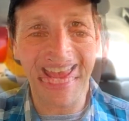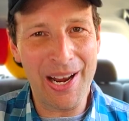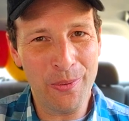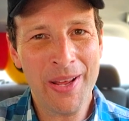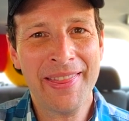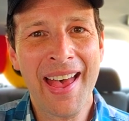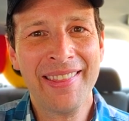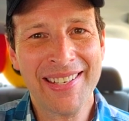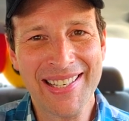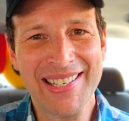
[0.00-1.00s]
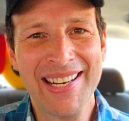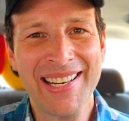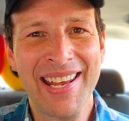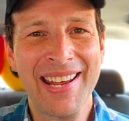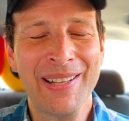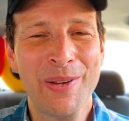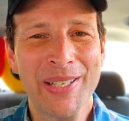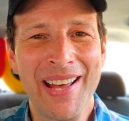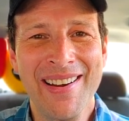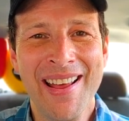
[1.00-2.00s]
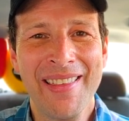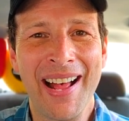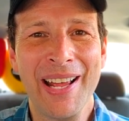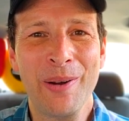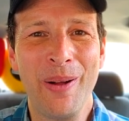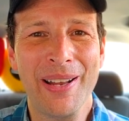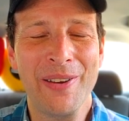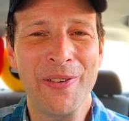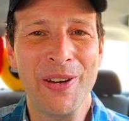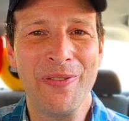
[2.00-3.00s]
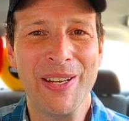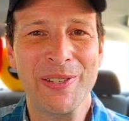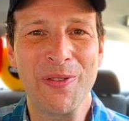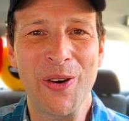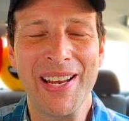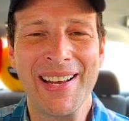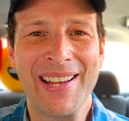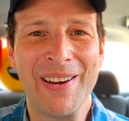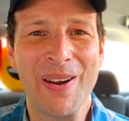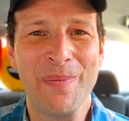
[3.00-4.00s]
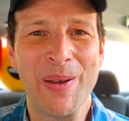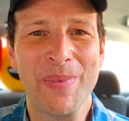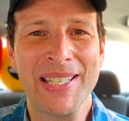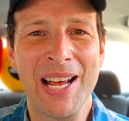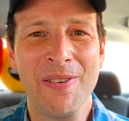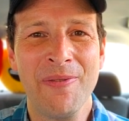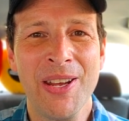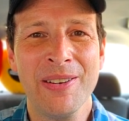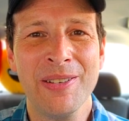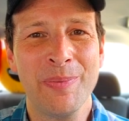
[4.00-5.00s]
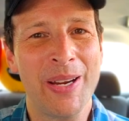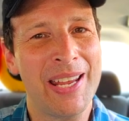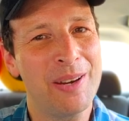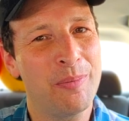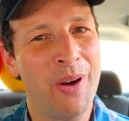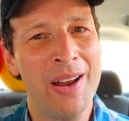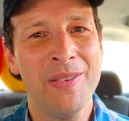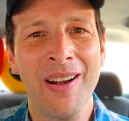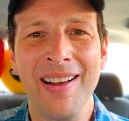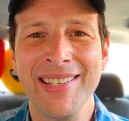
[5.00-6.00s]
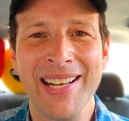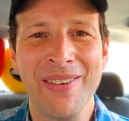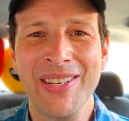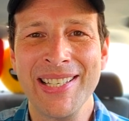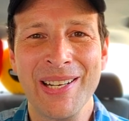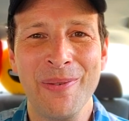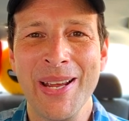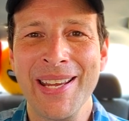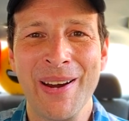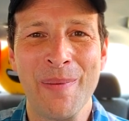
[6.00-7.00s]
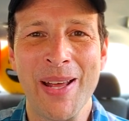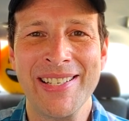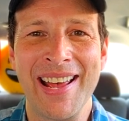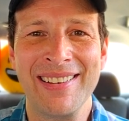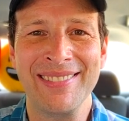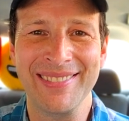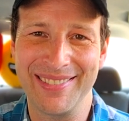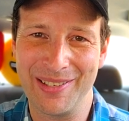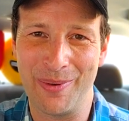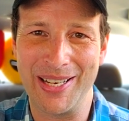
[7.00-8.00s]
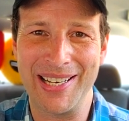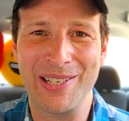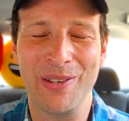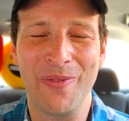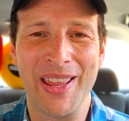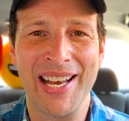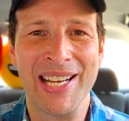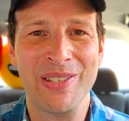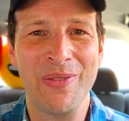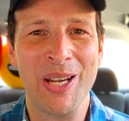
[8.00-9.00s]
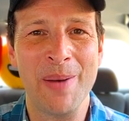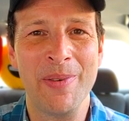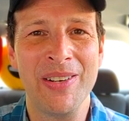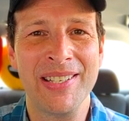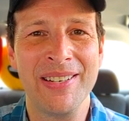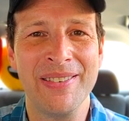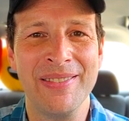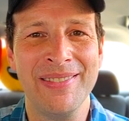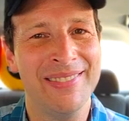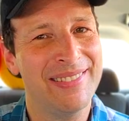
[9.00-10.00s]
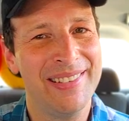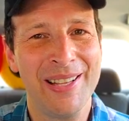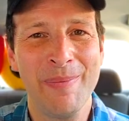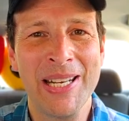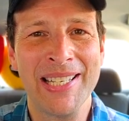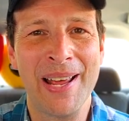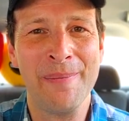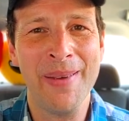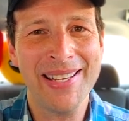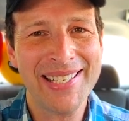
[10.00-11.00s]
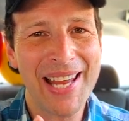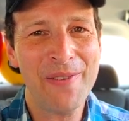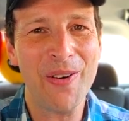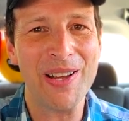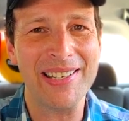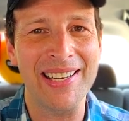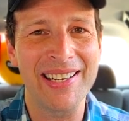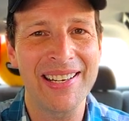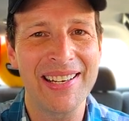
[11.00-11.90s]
And with that, this is Ian K closing out another high quality foodie feature for you here on Peep This Out Reviews, bringing you brand new content every single week here on my channel. So why stay tuned for the next review coming real soon. In the meantime, stay frosty.